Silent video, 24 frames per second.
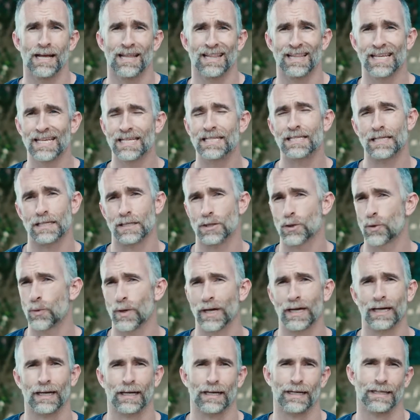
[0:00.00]
This is
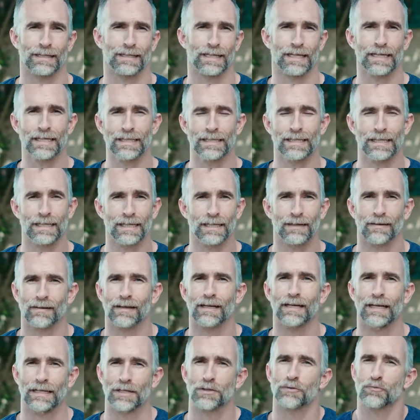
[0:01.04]
quick, it's easy,
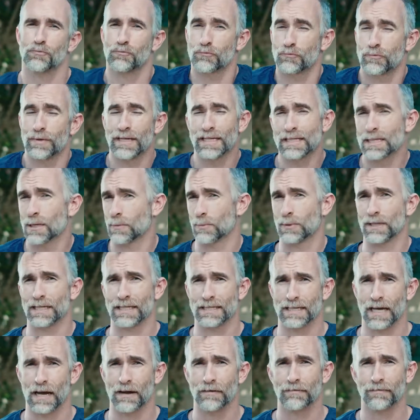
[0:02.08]
it's reasonably
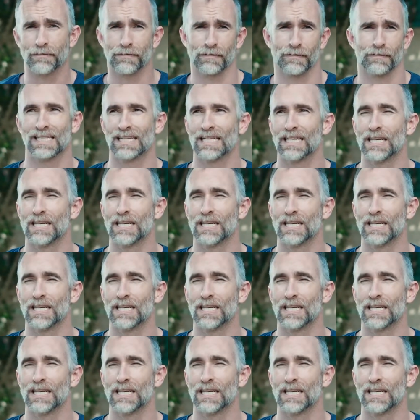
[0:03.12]
safe.